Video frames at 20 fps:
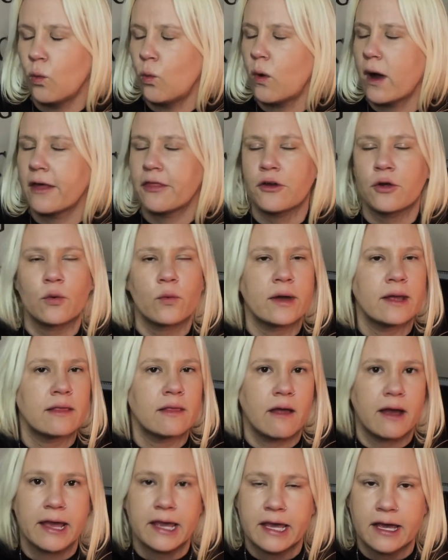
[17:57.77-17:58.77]
whether we
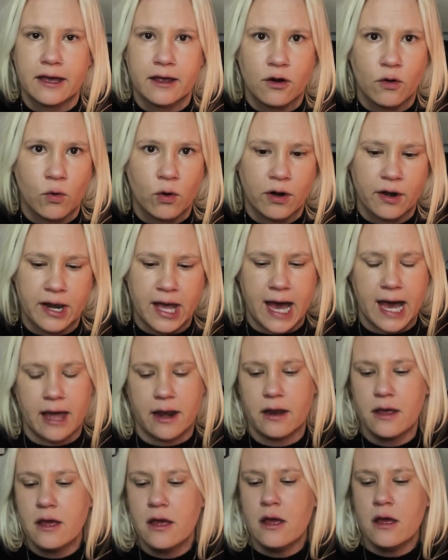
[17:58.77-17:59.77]
like it or
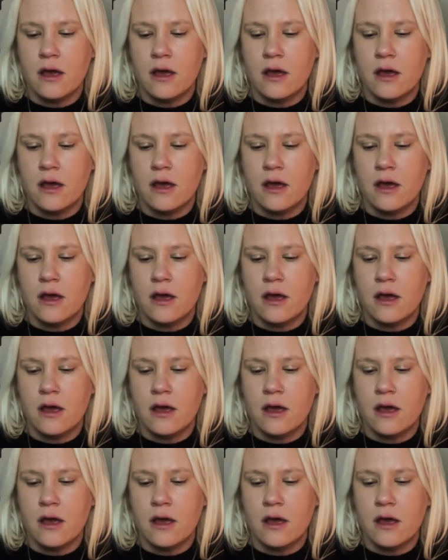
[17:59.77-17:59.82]
not.